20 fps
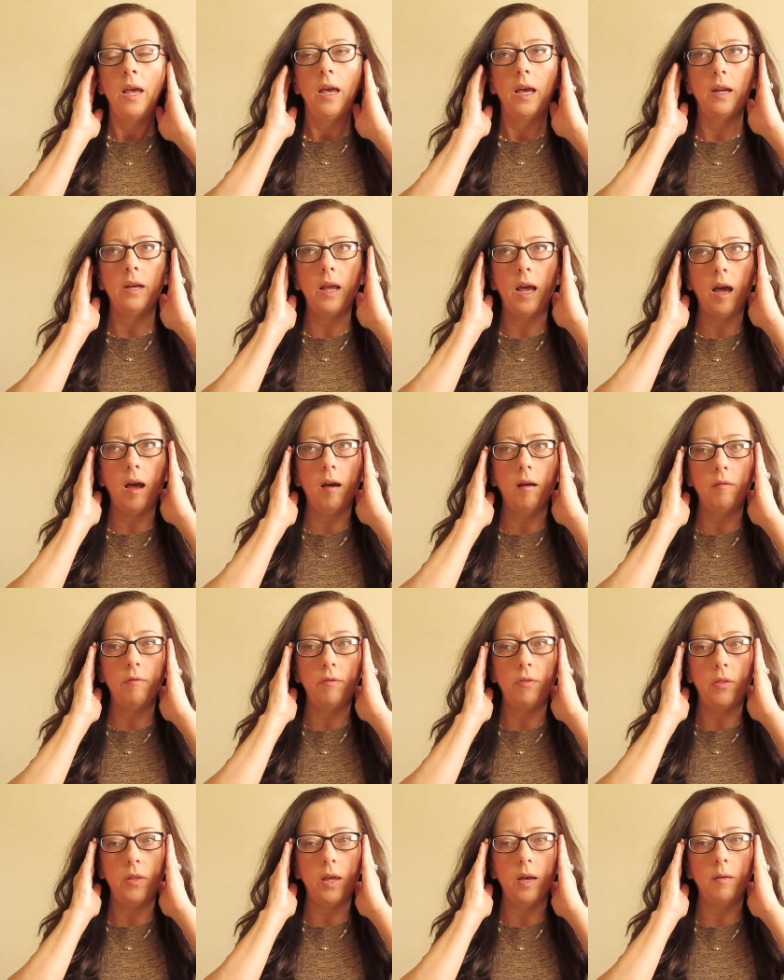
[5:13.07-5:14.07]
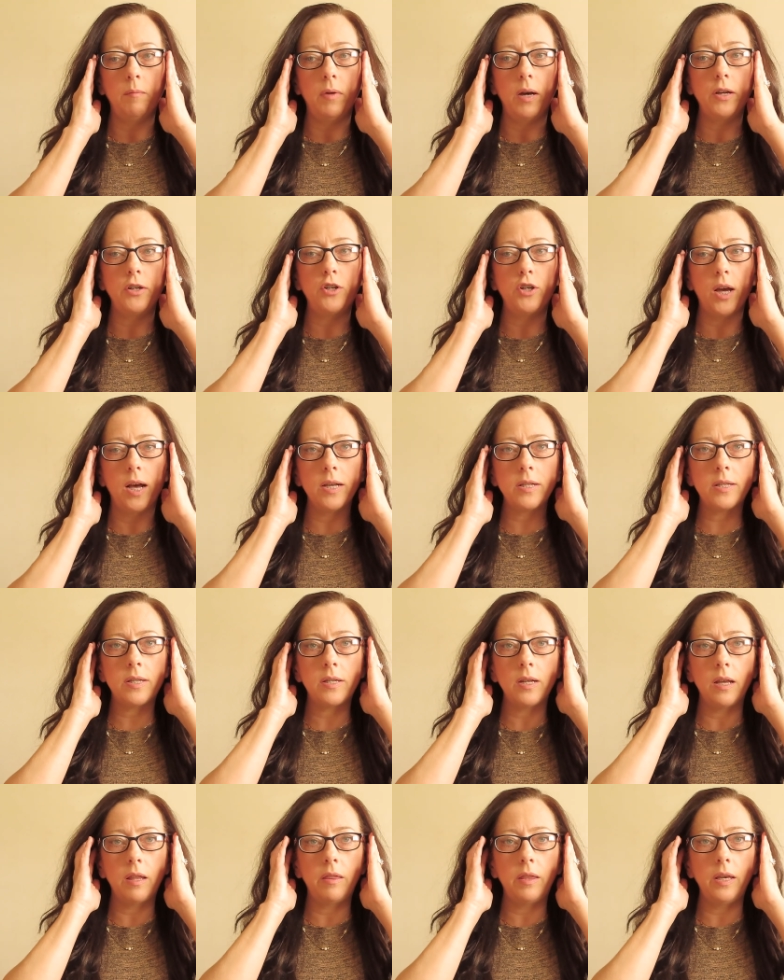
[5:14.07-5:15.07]
and have them
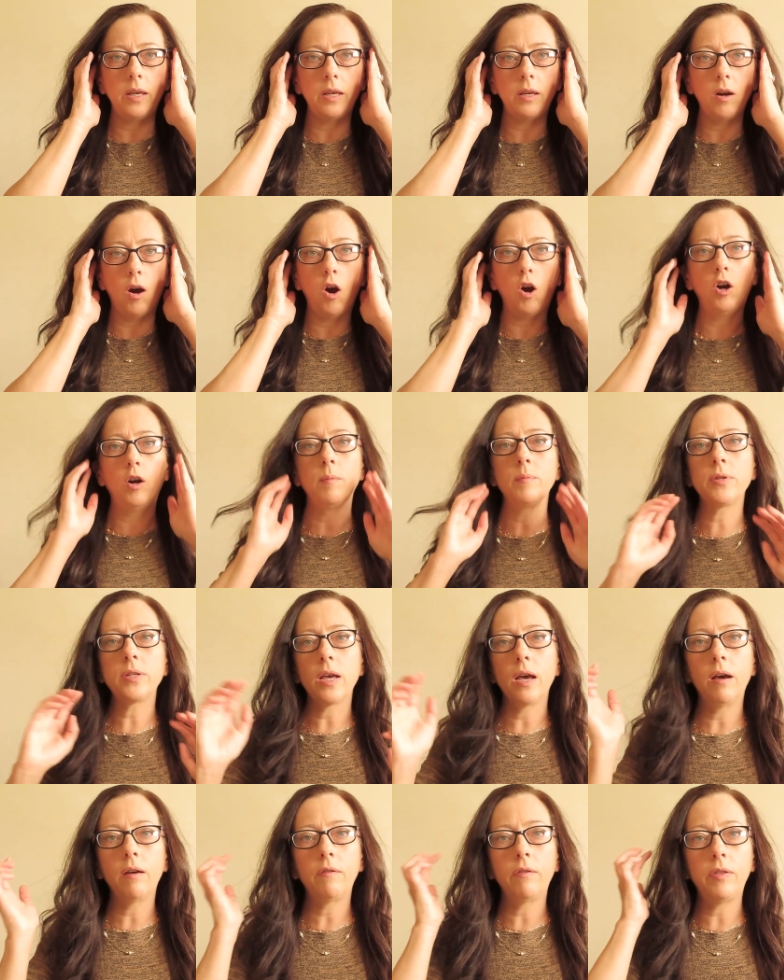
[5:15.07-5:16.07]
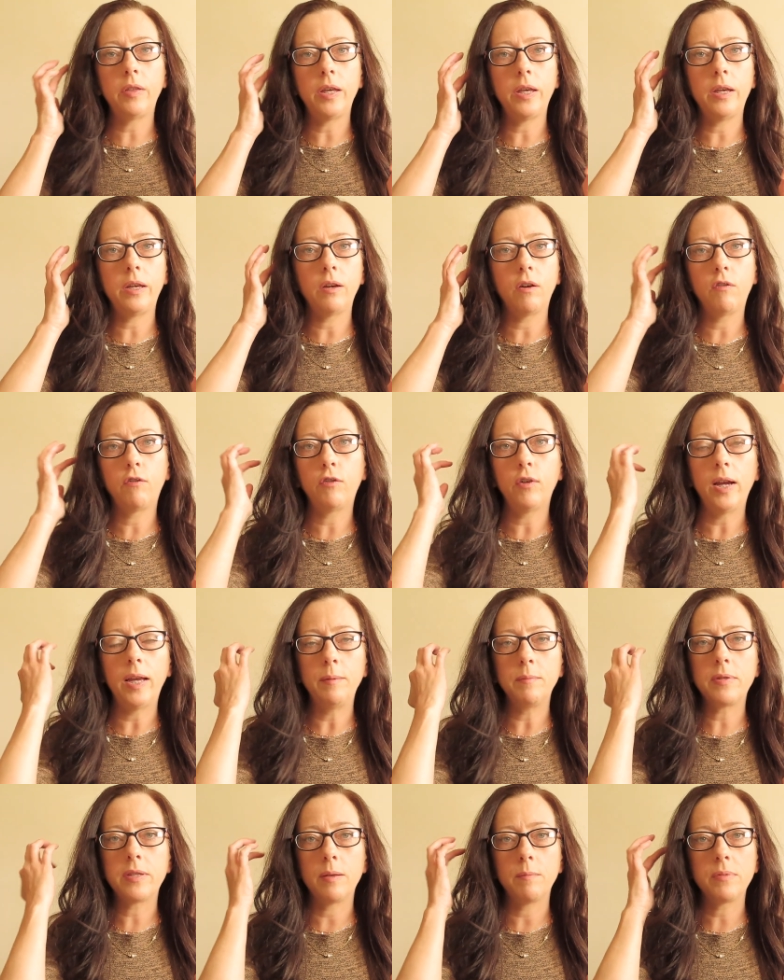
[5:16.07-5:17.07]
adjust the arms of the
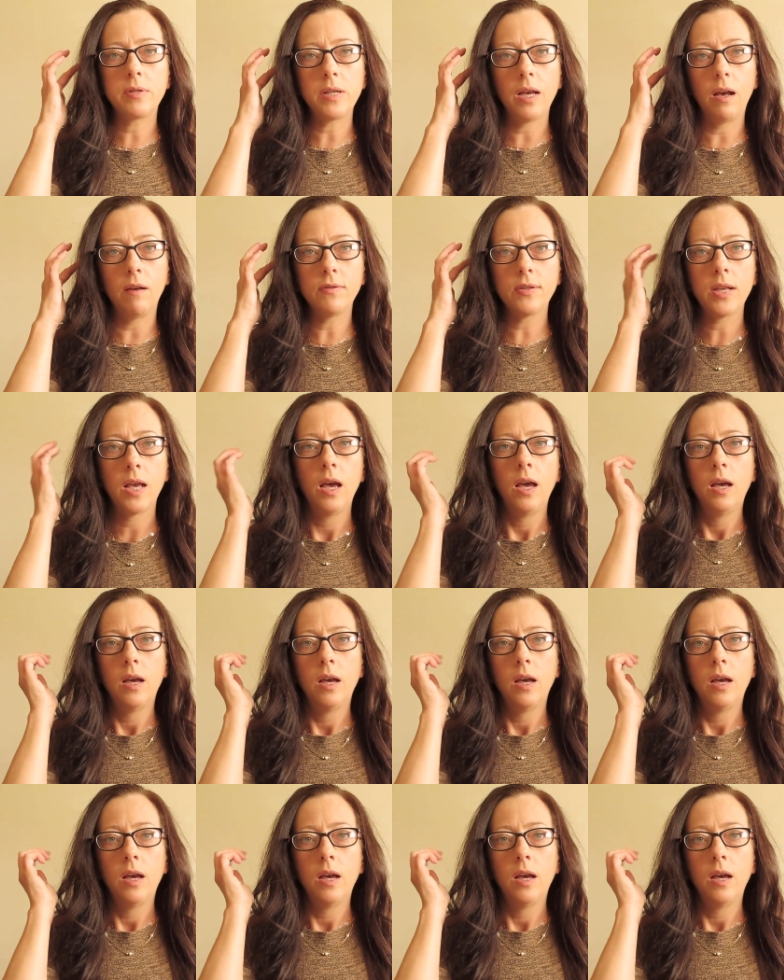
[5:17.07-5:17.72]
frames themselves